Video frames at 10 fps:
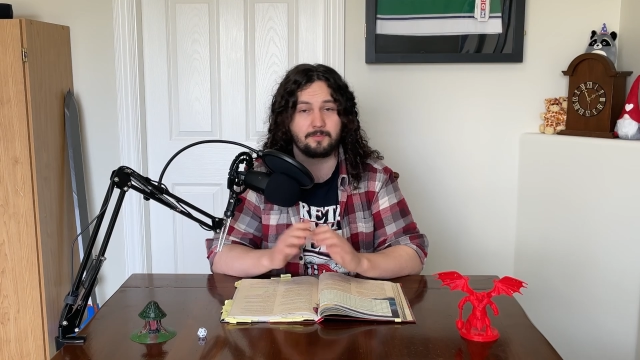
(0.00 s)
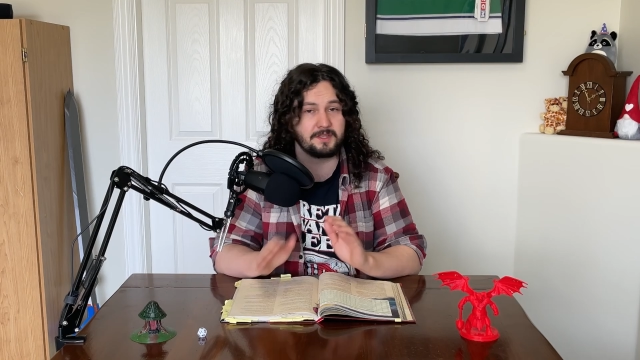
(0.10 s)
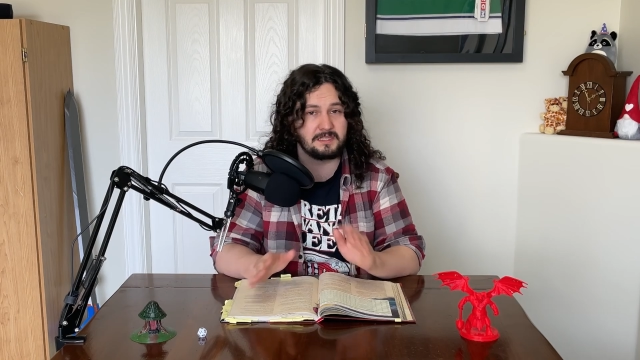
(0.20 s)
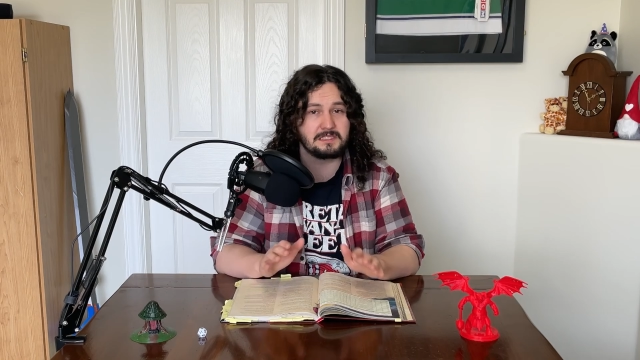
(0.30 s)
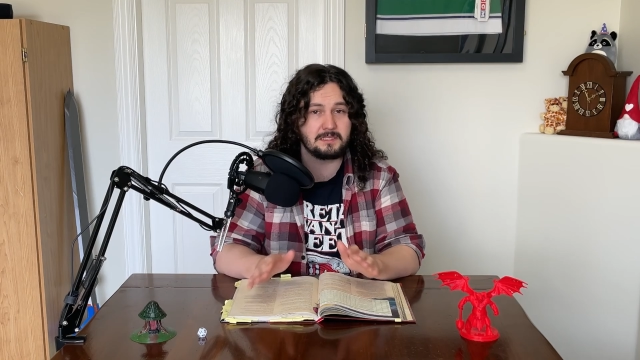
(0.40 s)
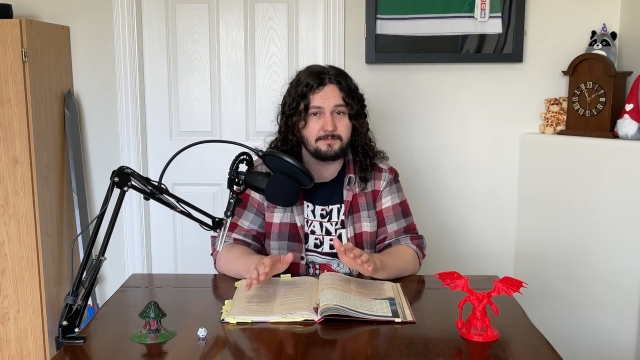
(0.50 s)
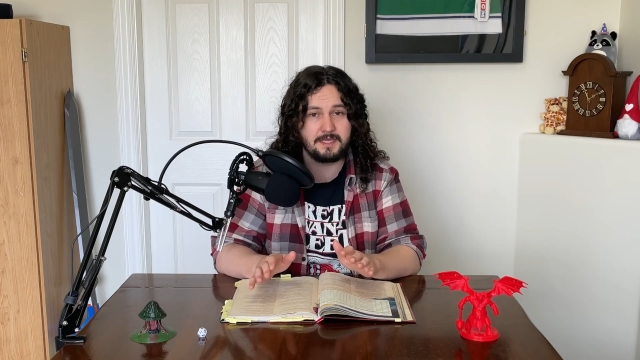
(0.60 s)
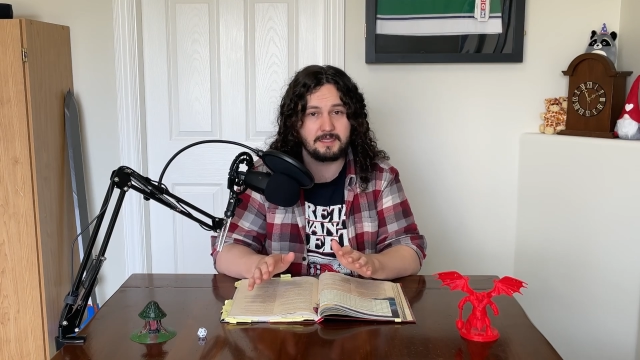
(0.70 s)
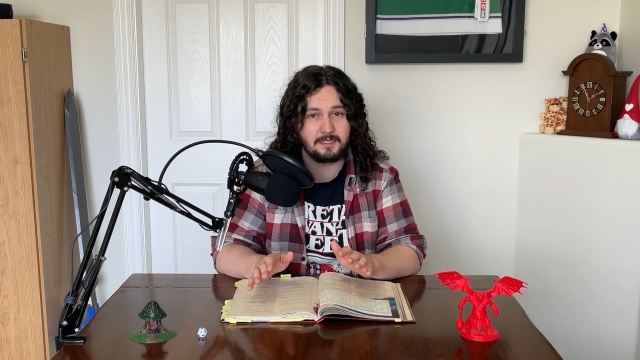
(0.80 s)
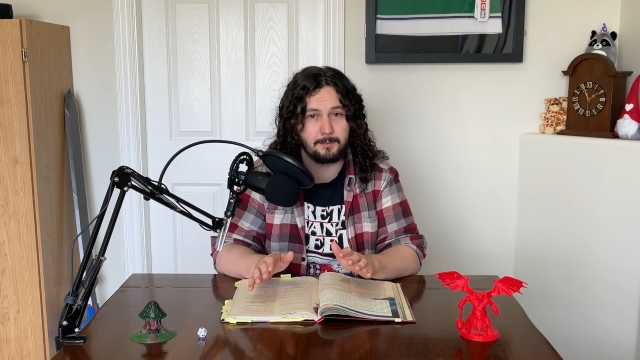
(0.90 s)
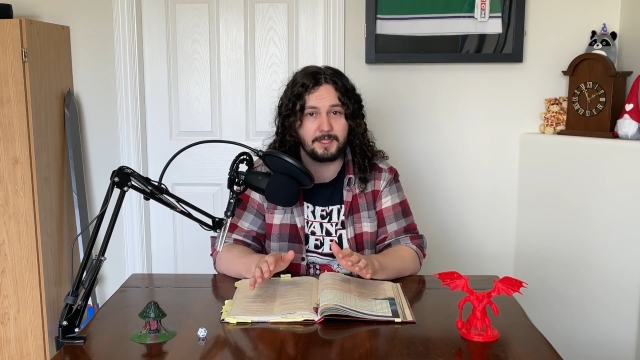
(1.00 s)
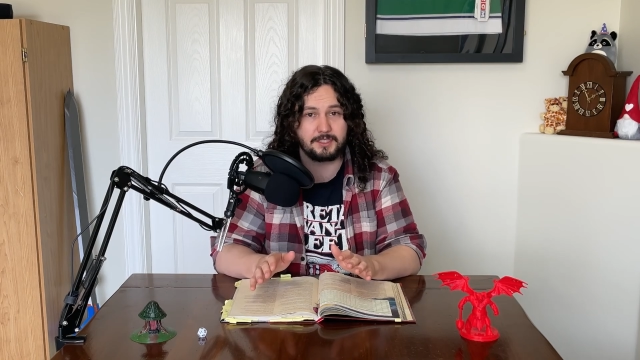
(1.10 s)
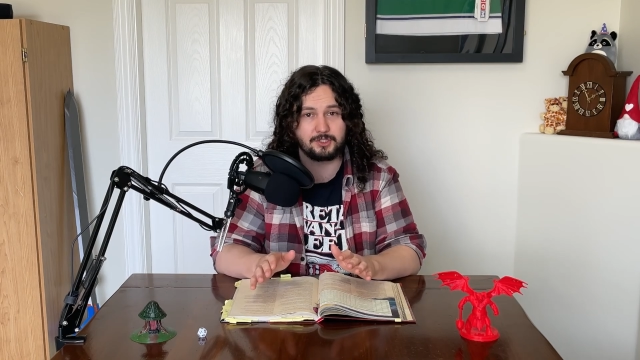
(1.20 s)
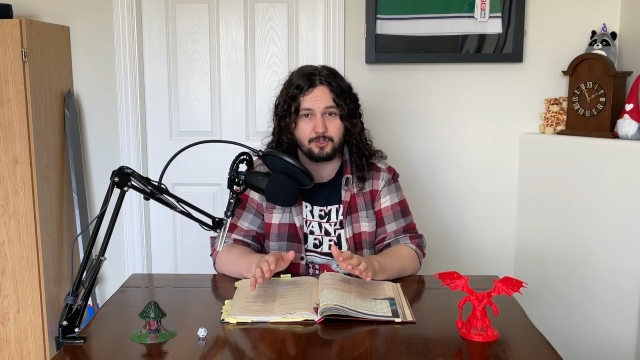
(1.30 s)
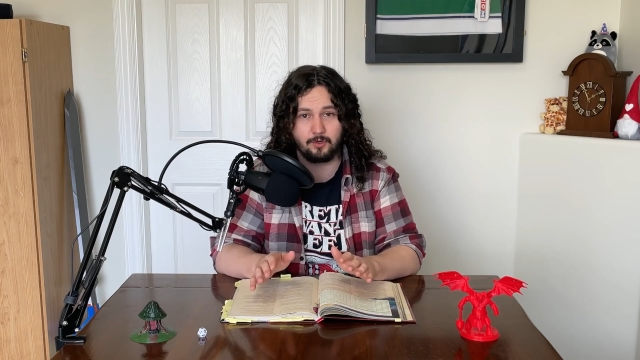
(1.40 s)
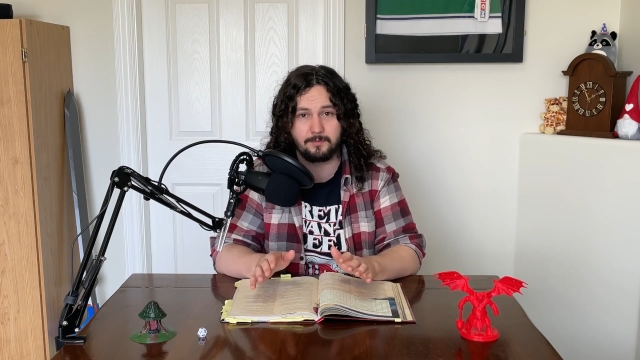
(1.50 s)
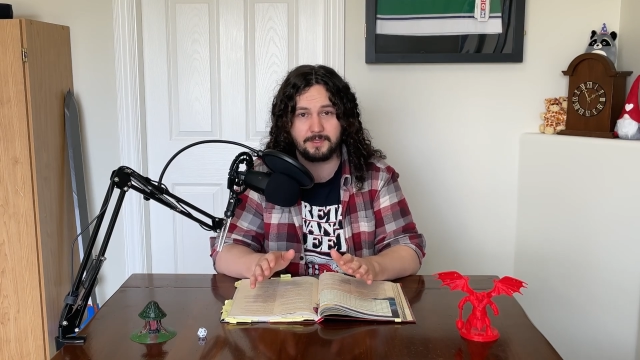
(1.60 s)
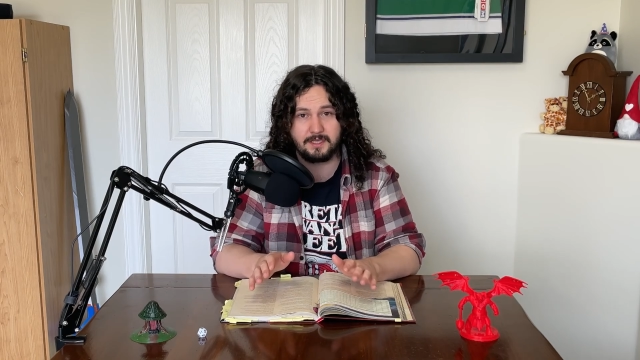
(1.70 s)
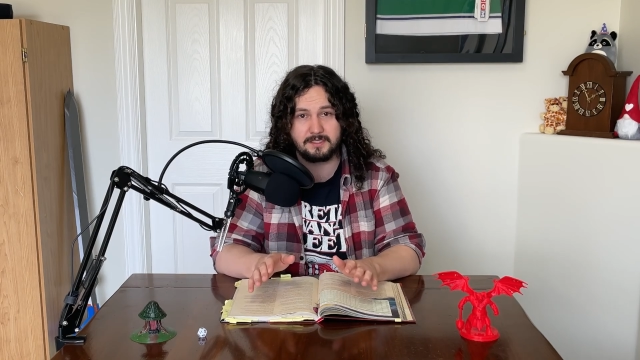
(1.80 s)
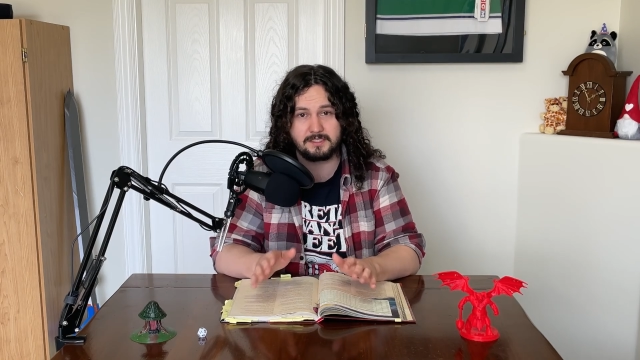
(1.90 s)
But this can be a double-edged sword,
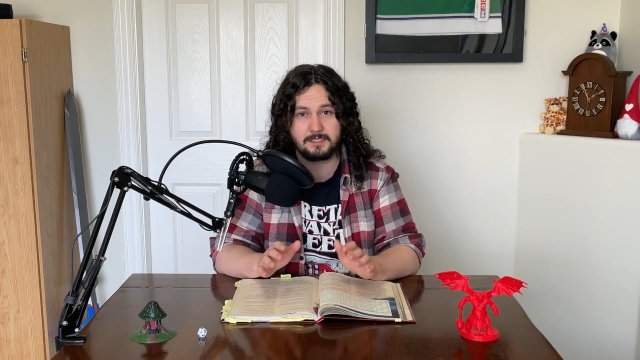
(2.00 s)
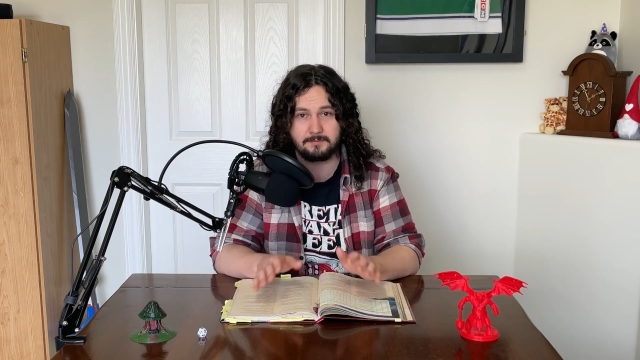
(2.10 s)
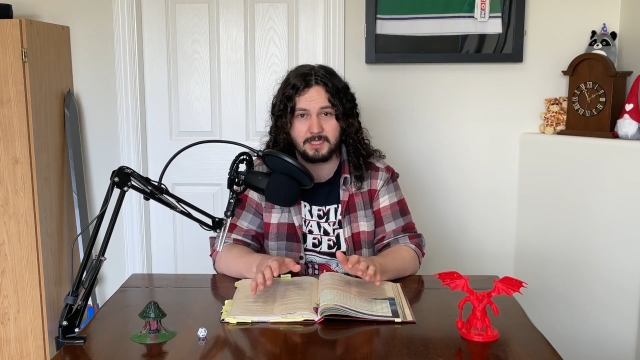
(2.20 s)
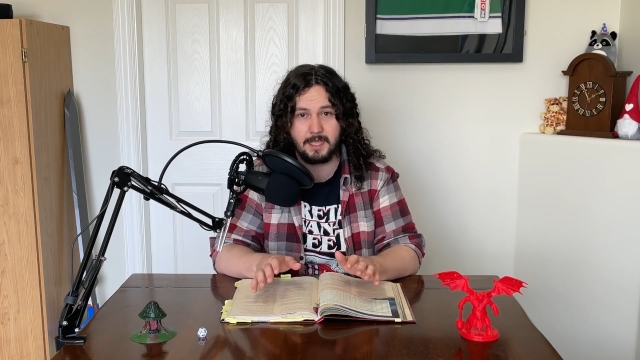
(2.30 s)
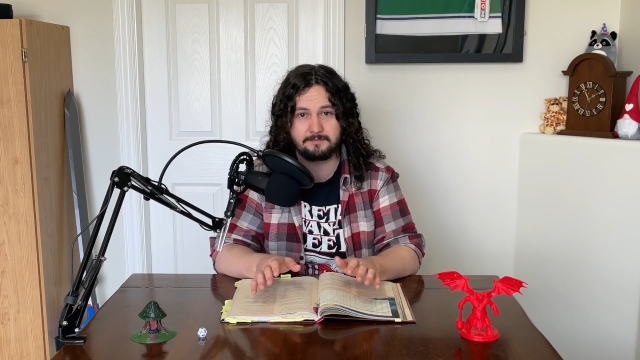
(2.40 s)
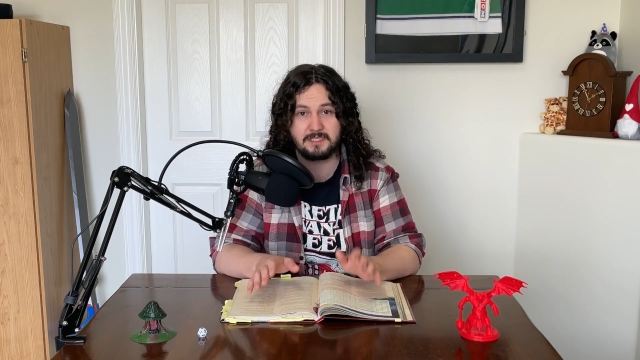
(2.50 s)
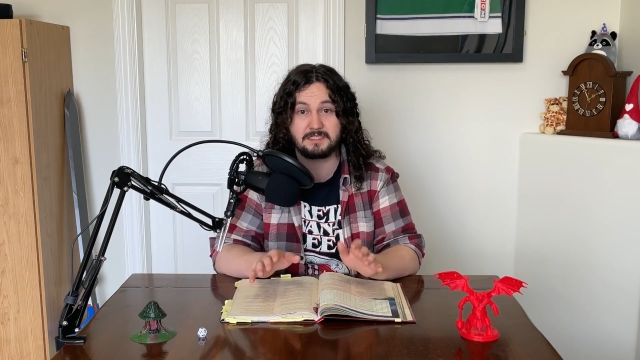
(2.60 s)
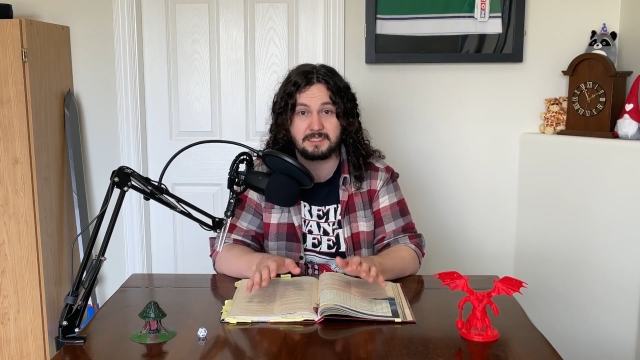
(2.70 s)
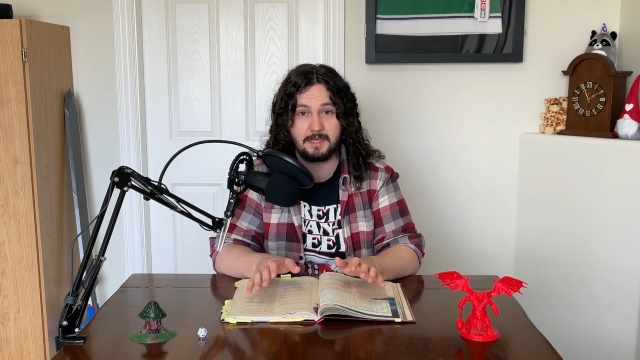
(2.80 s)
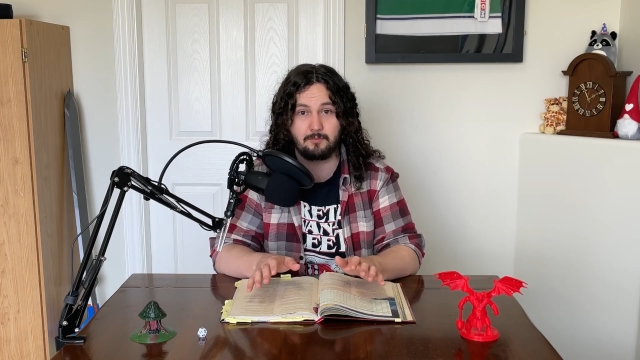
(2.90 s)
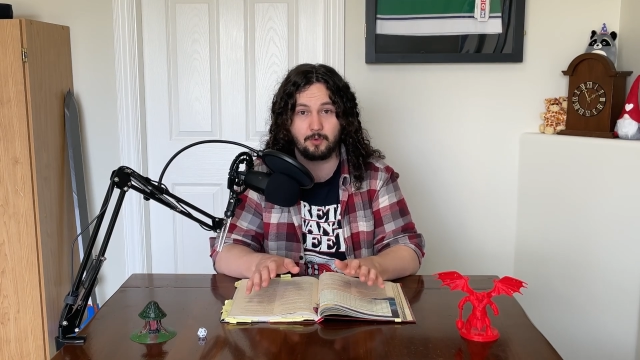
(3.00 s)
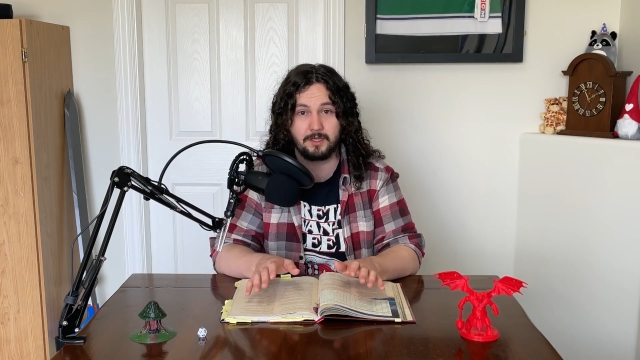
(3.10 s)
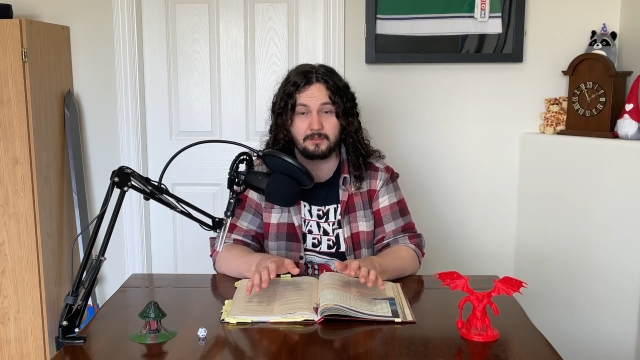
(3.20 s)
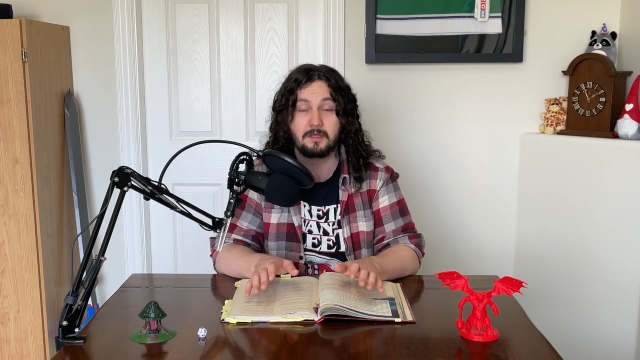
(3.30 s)
because sometimes a DM will